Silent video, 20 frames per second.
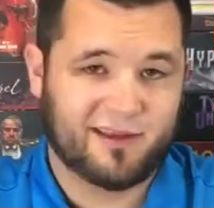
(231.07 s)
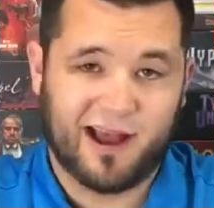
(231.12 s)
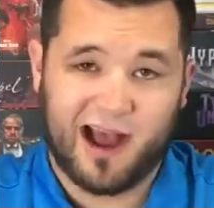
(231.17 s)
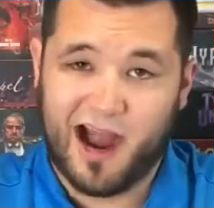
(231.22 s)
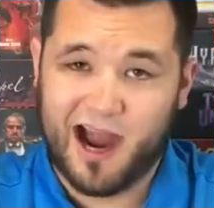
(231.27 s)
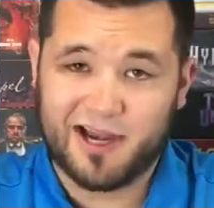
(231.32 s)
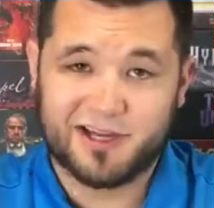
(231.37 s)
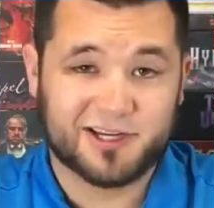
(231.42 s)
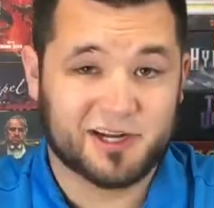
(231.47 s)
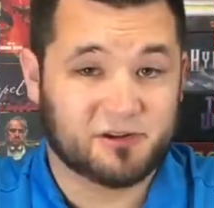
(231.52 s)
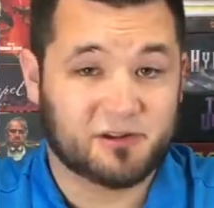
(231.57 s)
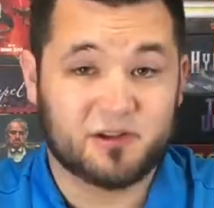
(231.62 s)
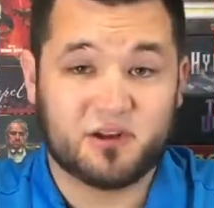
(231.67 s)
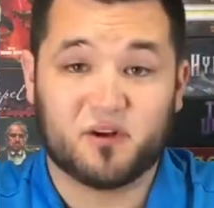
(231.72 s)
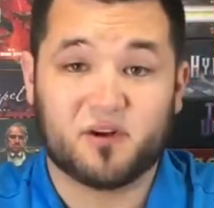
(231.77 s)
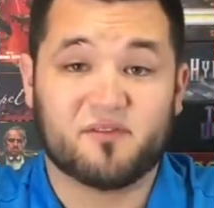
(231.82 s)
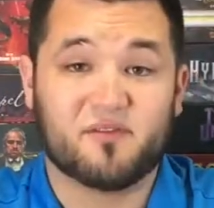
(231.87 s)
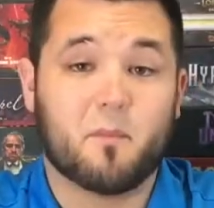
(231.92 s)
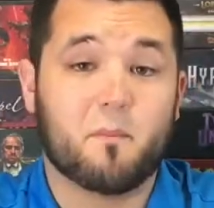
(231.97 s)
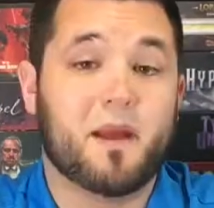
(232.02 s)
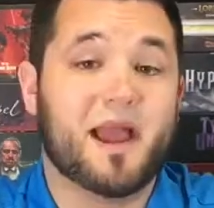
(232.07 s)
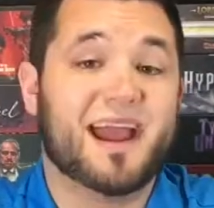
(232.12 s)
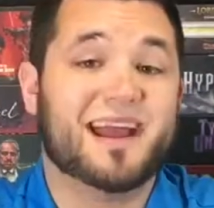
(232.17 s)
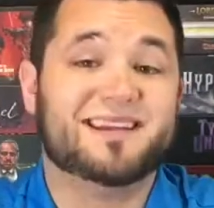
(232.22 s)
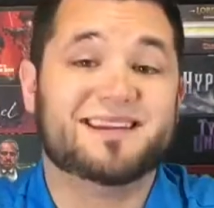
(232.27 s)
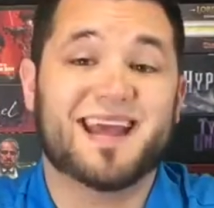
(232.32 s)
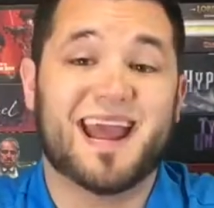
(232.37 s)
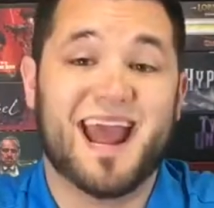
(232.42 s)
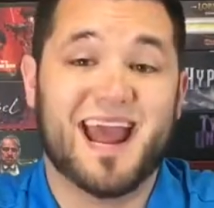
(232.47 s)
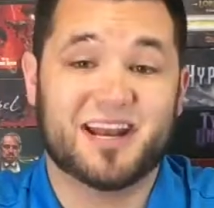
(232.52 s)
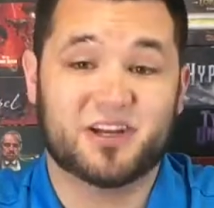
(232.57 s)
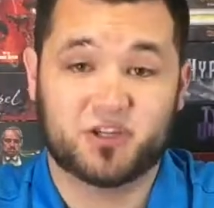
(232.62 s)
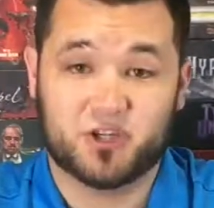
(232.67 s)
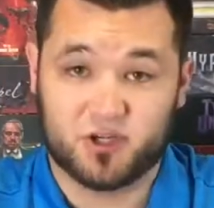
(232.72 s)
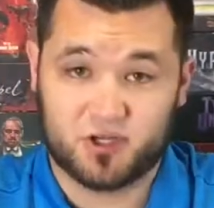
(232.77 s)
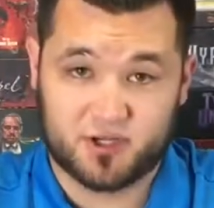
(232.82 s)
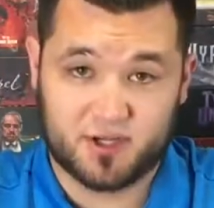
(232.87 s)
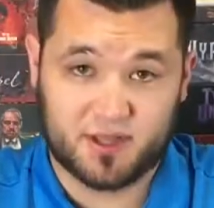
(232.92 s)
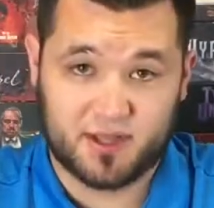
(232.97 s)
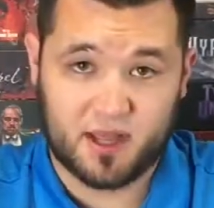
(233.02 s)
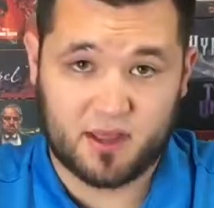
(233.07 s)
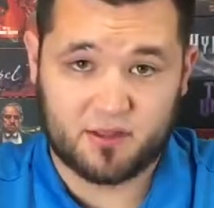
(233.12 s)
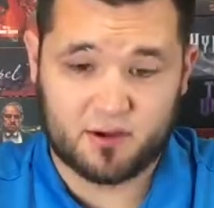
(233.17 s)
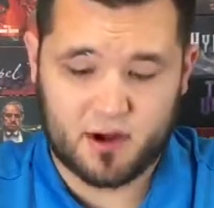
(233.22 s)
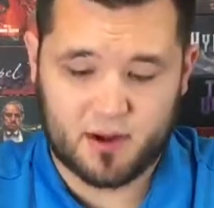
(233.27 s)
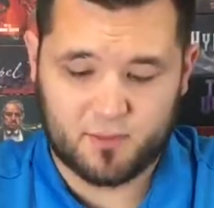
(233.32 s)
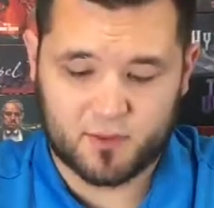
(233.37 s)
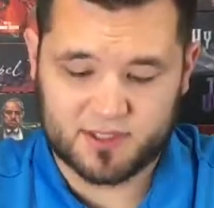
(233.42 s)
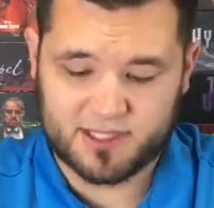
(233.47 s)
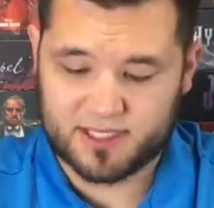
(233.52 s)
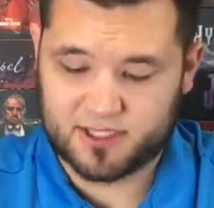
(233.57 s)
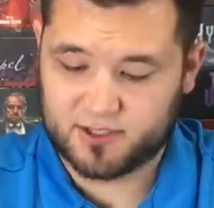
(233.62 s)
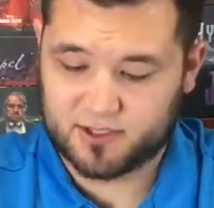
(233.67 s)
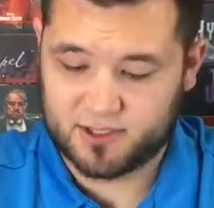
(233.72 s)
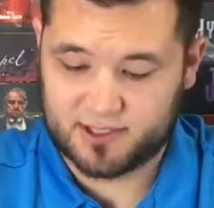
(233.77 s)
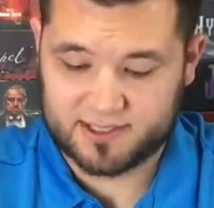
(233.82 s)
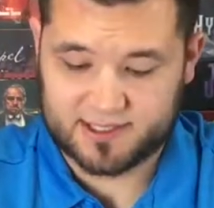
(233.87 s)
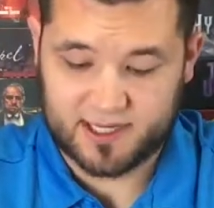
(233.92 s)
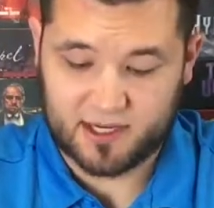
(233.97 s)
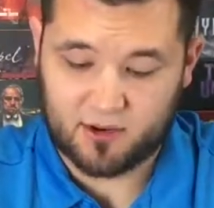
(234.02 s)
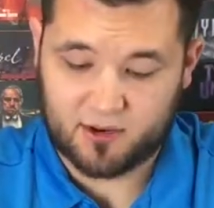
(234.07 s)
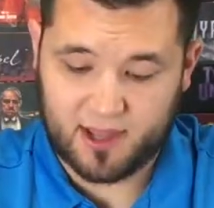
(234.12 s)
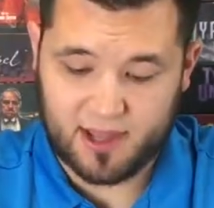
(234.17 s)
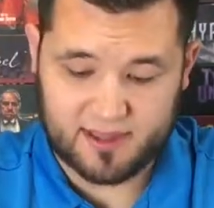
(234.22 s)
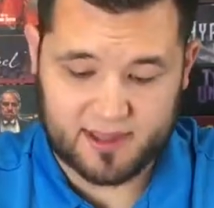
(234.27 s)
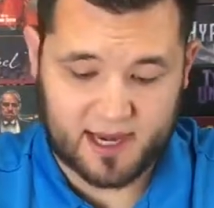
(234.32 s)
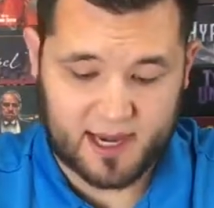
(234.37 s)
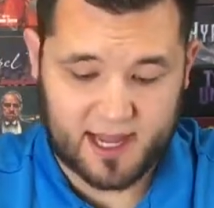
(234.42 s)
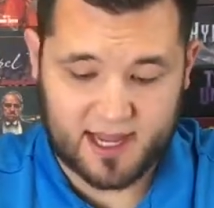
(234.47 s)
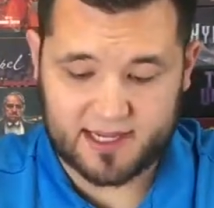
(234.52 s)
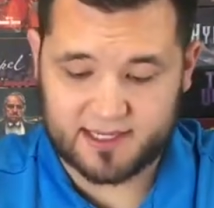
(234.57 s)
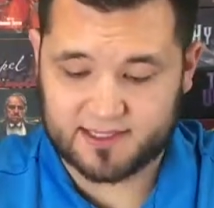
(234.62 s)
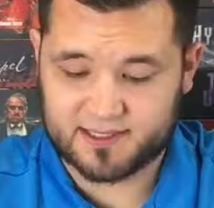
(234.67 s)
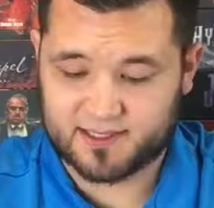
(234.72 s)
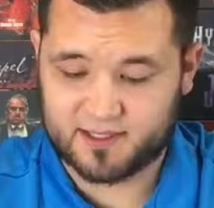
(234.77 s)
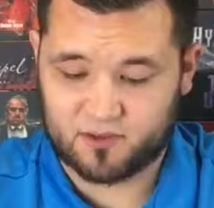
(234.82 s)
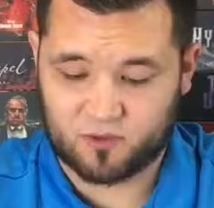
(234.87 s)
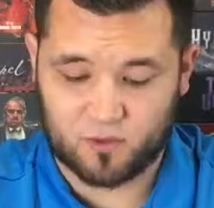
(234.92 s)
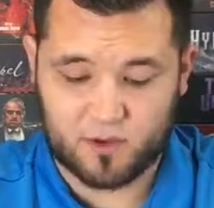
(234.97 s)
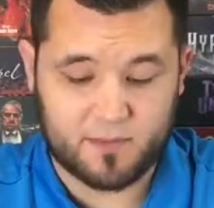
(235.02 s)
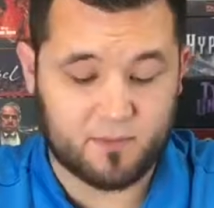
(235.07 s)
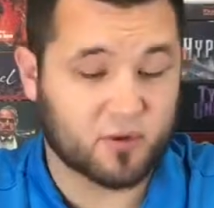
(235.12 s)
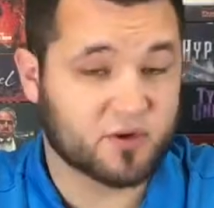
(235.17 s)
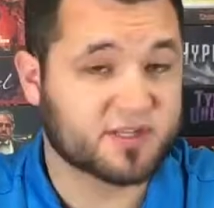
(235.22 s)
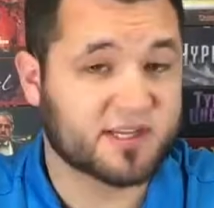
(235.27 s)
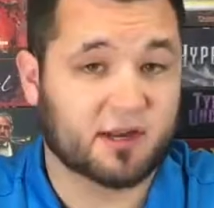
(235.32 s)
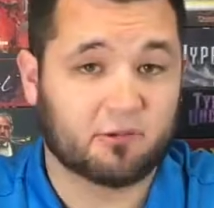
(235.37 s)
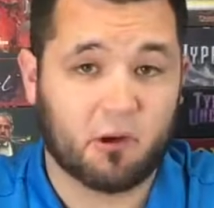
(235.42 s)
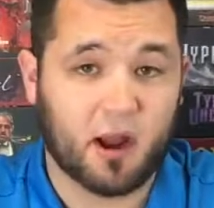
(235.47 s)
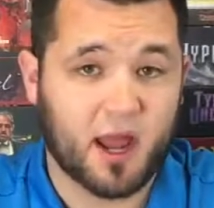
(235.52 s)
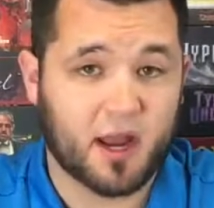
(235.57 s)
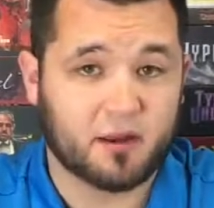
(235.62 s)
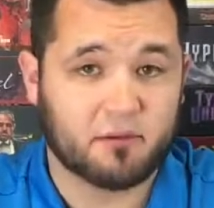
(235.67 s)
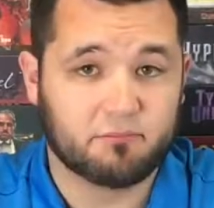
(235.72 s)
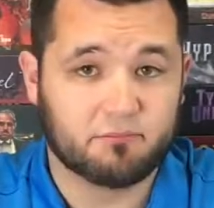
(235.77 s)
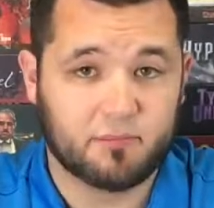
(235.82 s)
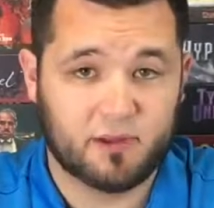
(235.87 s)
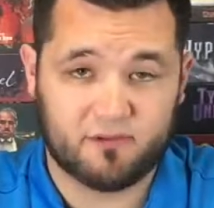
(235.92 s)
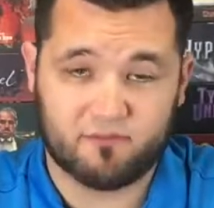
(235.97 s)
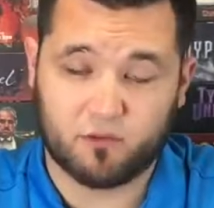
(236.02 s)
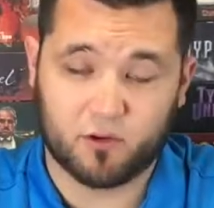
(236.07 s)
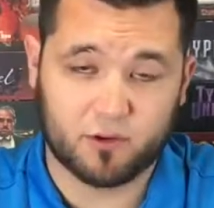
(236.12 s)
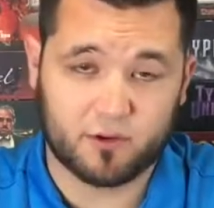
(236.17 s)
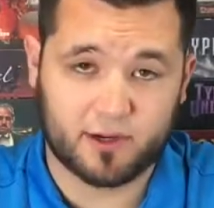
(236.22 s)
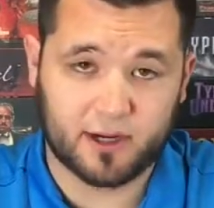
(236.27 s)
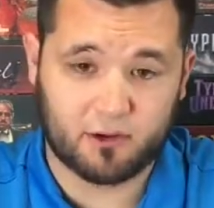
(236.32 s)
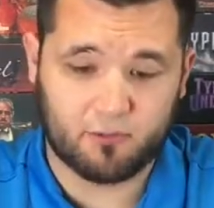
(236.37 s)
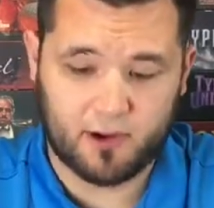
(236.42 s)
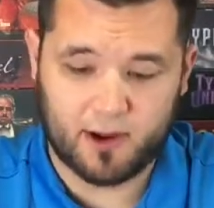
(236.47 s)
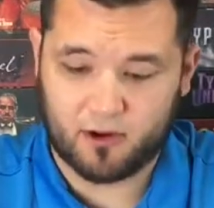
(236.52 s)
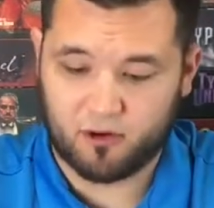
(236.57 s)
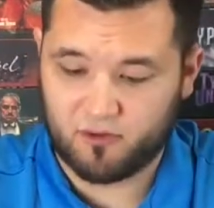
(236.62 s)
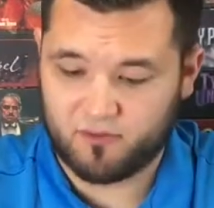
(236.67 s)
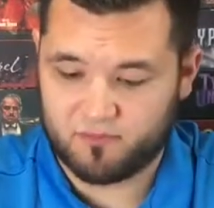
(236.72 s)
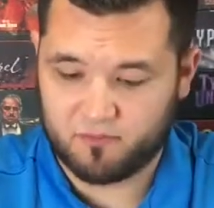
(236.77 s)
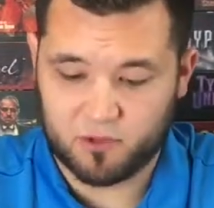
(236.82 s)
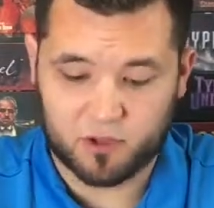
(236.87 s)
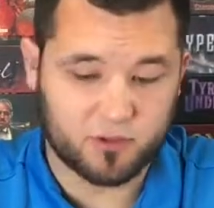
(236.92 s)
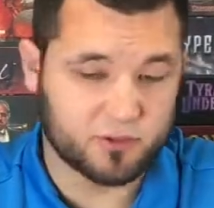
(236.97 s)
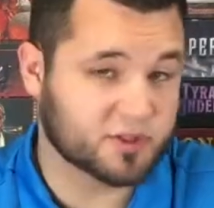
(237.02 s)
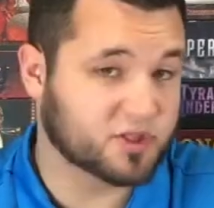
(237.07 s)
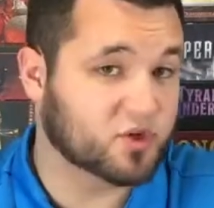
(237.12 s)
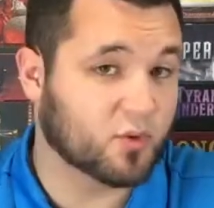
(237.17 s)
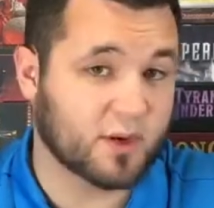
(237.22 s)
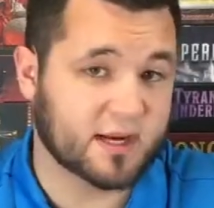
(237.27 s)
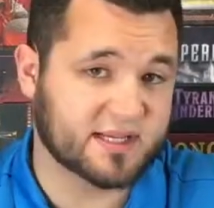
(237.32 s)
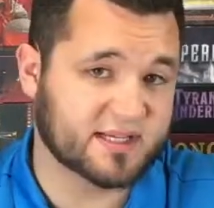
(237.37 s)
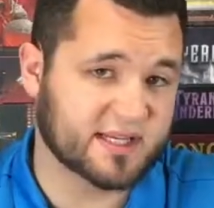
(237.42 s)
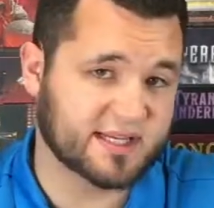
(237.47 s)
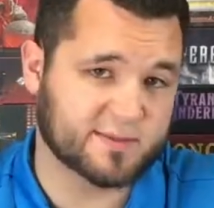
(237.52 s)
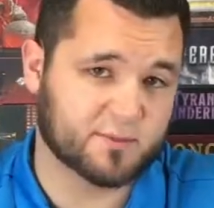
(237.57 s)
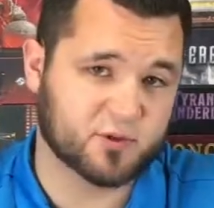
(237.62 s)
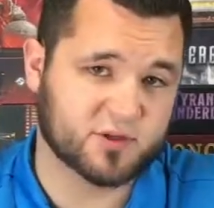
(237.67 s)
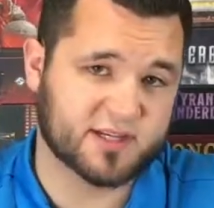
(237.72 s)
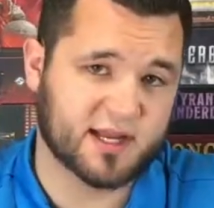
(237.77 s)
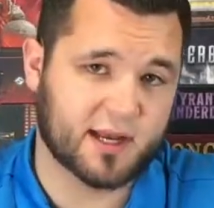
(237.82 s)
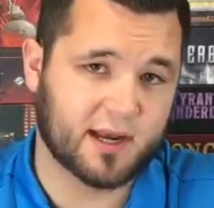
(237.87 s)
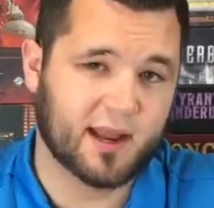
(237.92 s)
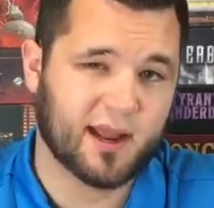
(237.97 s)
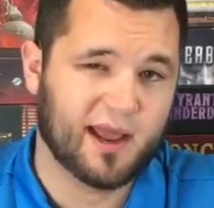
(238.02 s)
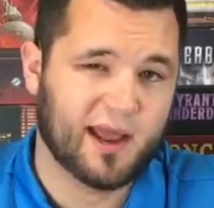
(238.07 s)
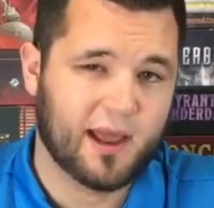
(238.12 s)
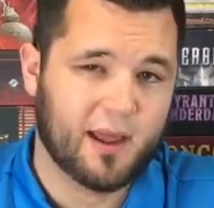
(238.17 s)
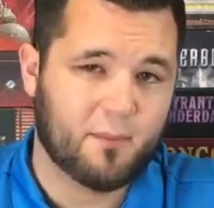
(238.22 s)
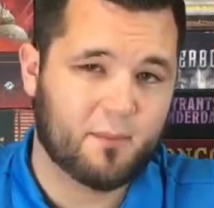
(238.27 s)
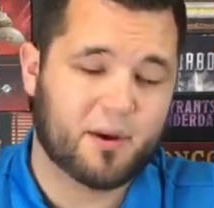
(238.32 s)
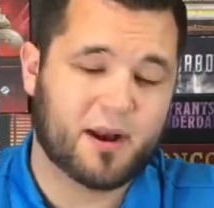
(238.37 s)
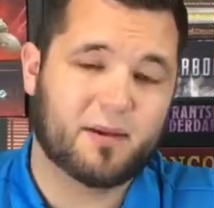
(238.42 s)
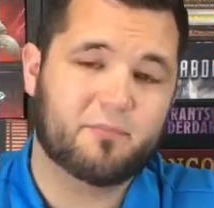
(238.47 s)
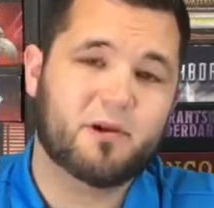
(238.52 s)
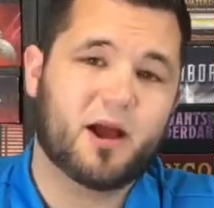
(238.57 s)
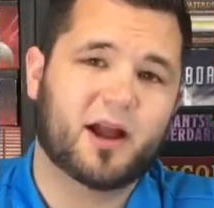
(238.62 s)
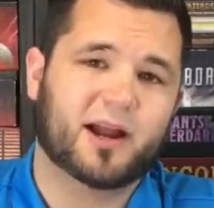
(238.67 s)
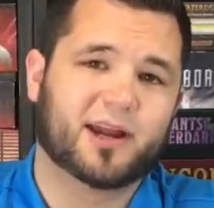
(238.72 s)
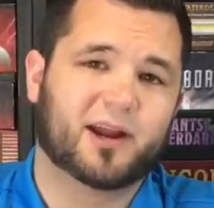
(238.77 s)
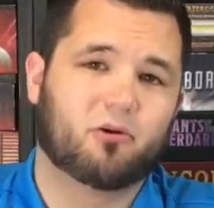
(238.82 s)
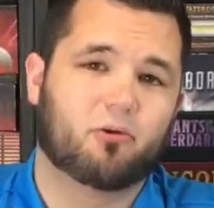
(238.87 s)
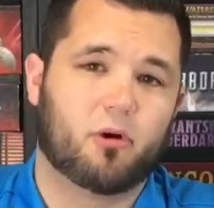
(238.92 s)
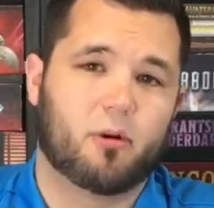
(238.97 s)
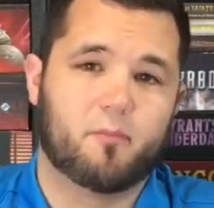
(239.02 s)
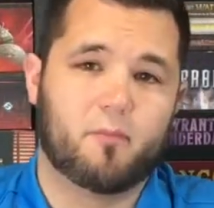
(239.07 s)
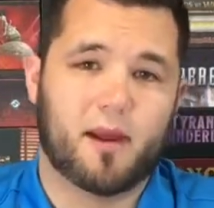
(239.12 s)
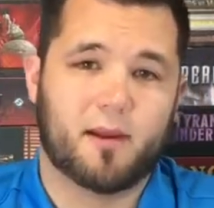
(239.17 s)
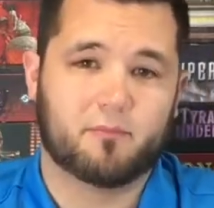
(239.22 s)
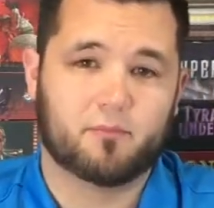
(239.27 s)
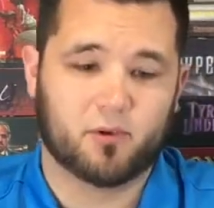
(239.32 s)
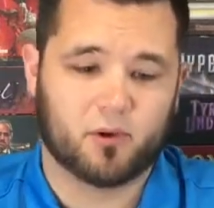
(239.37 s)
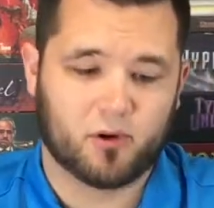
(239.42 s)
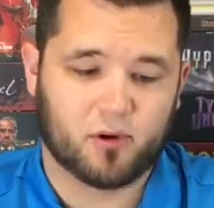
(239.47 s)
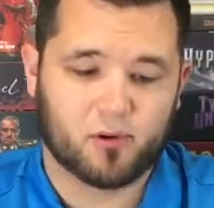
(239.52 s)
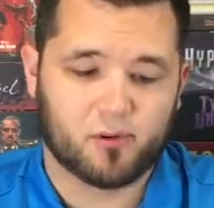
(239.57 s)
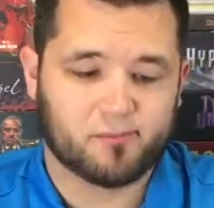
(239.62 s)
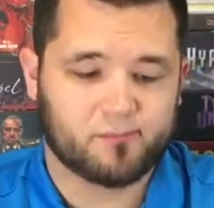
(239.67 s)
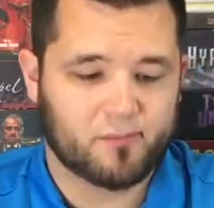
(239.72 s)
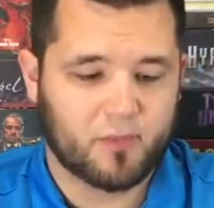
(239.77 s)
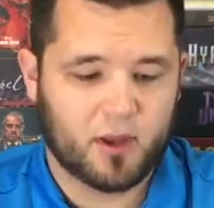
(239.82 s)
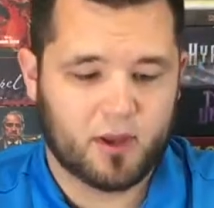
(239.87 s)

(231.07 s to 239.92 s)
I generally don't even pay attention to the other numbers. I just look and say, okay, that has 3% red if we're looking at red, or if blue, it's 26%. But I'm not going to remember